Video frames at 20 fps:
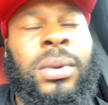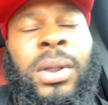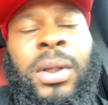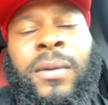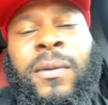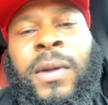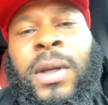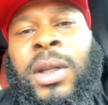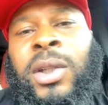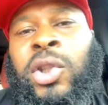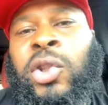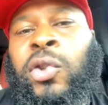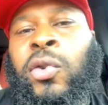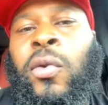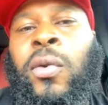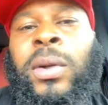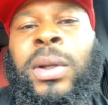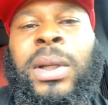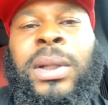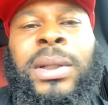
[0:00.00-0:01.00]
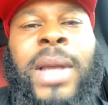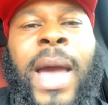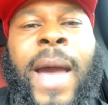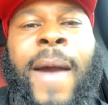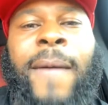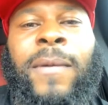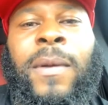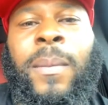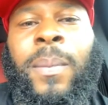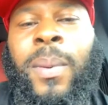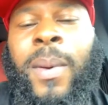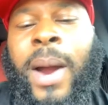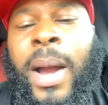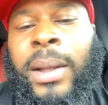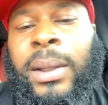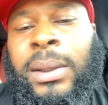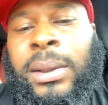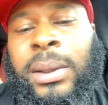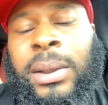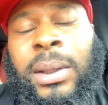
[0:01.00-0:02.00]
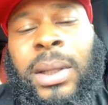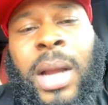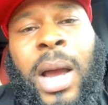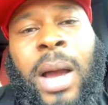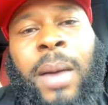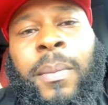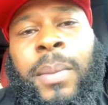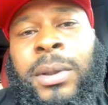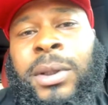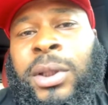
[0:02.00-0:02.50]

if they're showing this after practice or not,